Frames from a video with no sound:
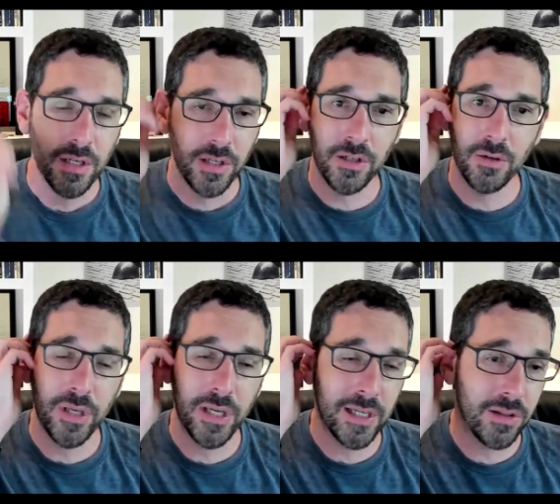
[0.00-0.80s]
we
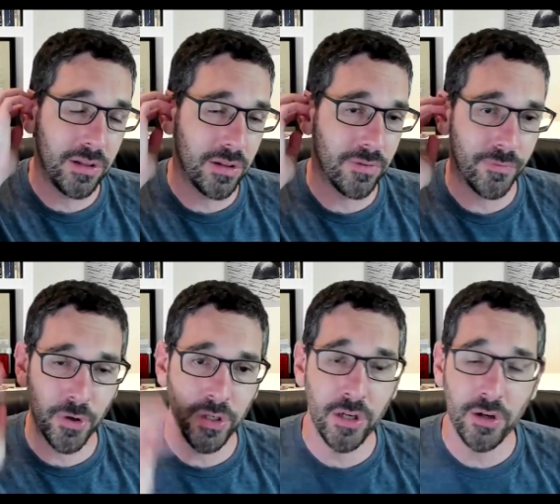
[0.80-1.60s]
had
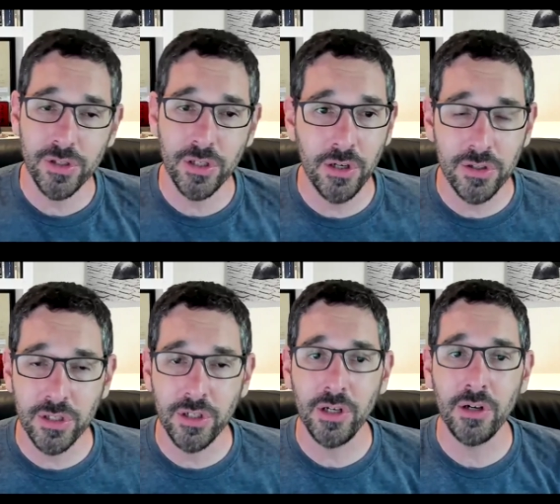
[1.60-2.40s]
for years and years
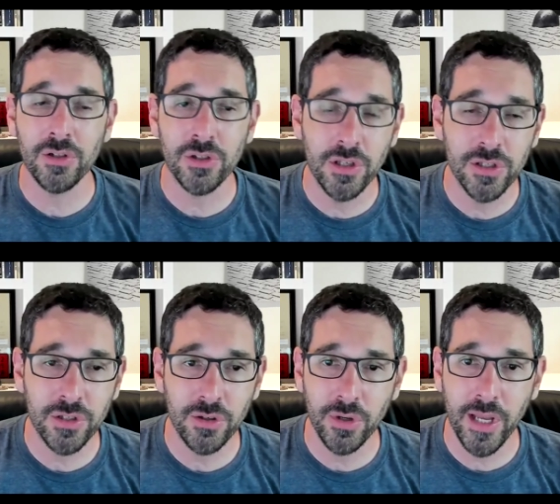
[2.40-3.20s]
and years, these
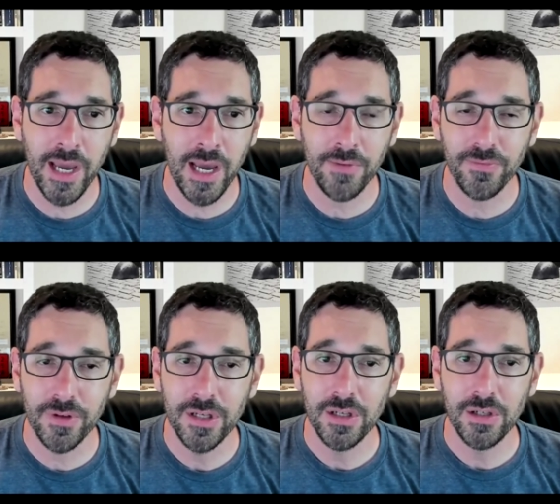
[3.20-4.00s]

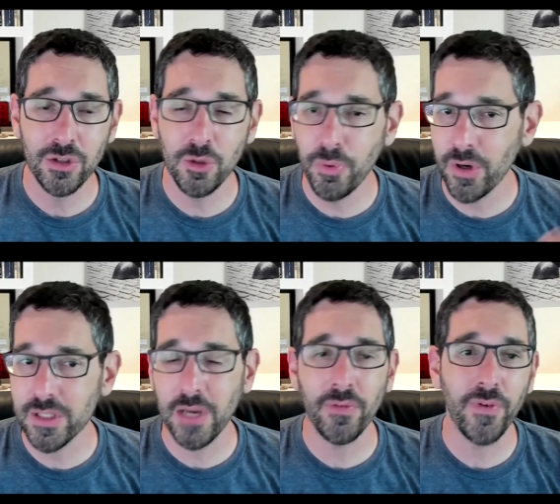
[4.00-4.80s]

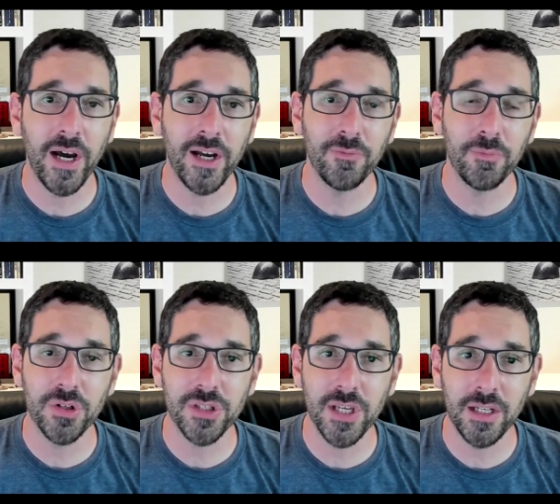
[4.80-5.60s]

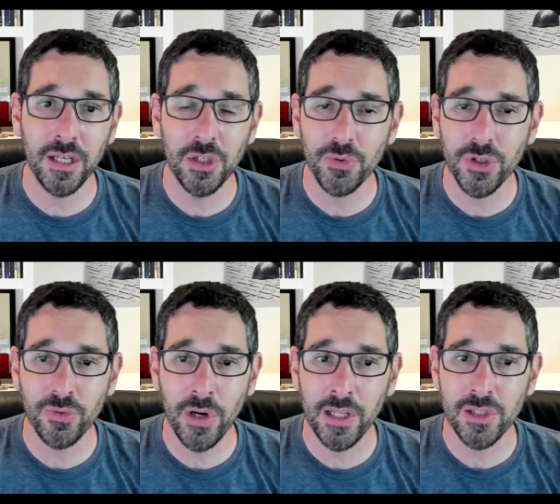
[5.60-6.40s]
2.75% interest
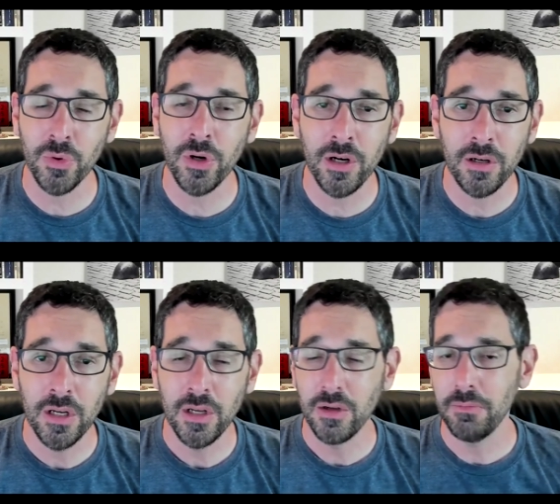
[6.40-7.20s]
rates where
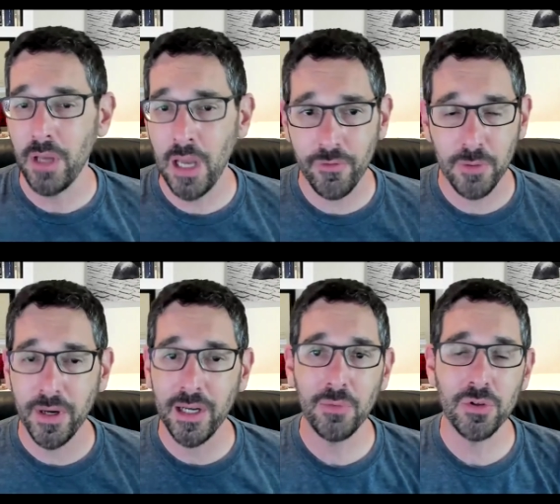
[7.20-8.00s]

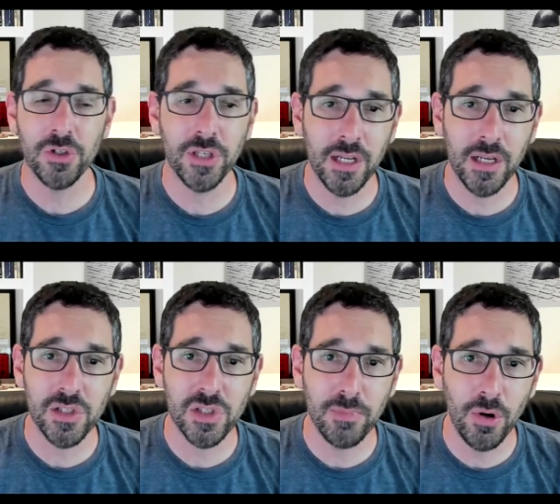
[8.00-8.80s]
everybody was just getting a
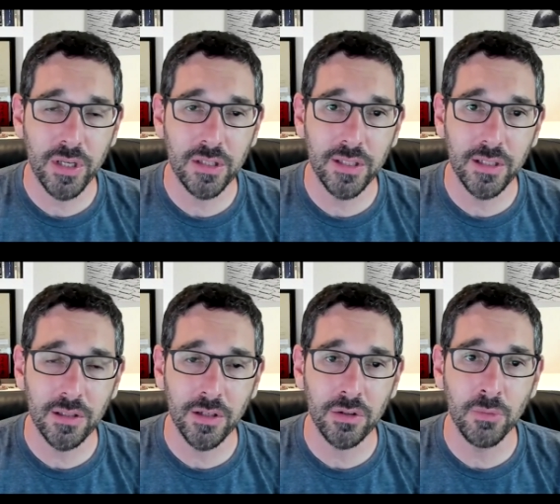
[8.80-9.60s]
smoking deal on their